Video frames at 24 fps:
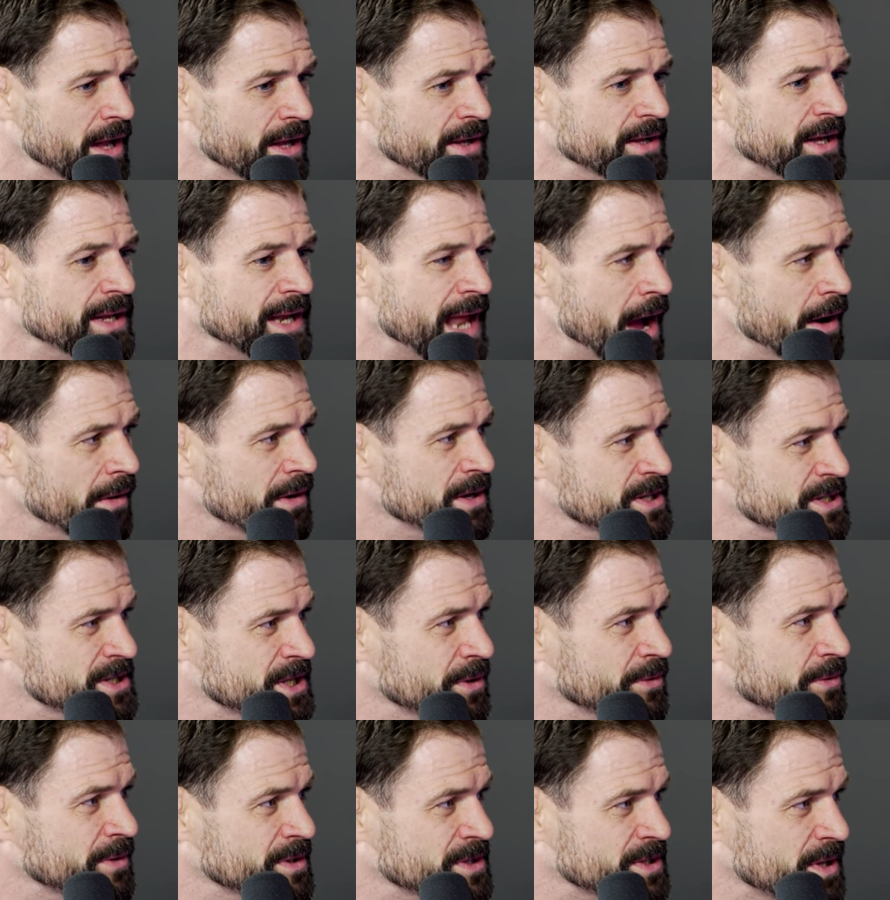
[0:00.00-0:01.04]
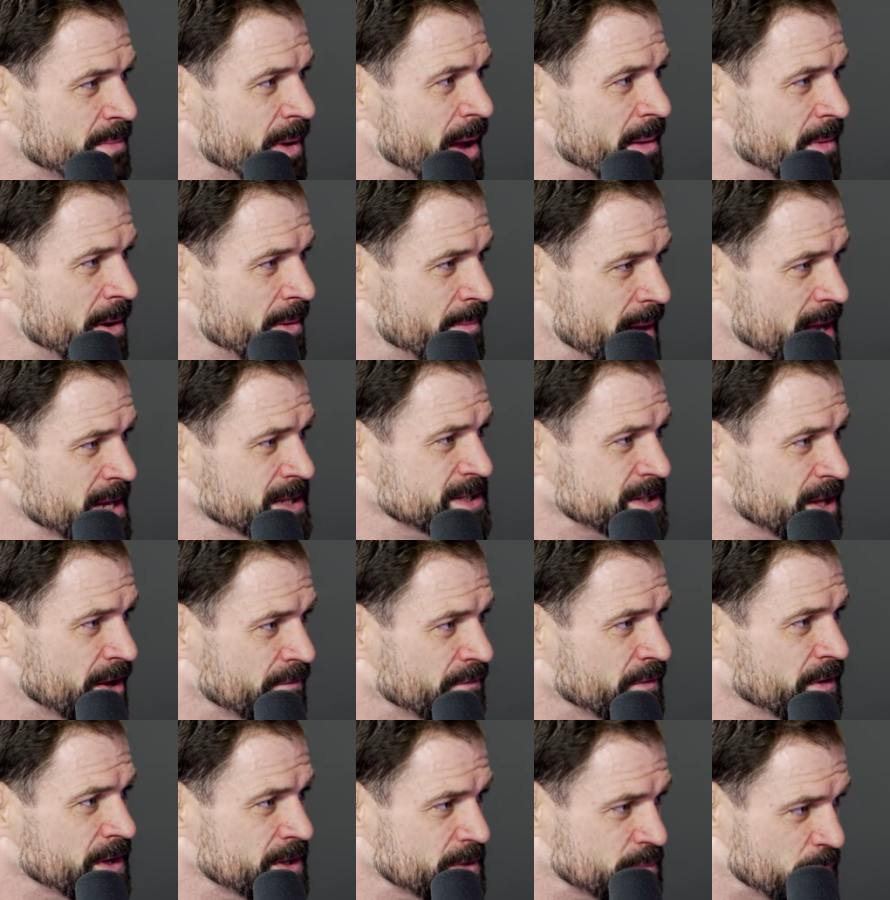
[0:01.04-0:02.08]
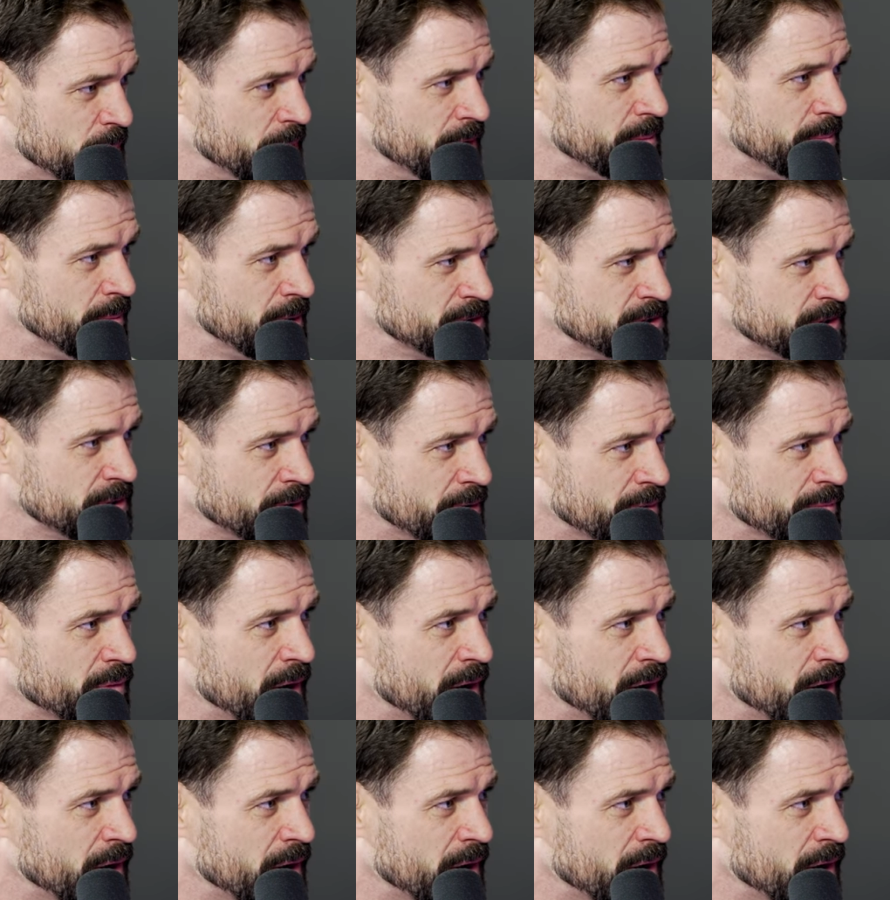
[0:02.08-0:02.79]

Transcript: now, and now he's doing some M M A stuff, and he's pretty much like a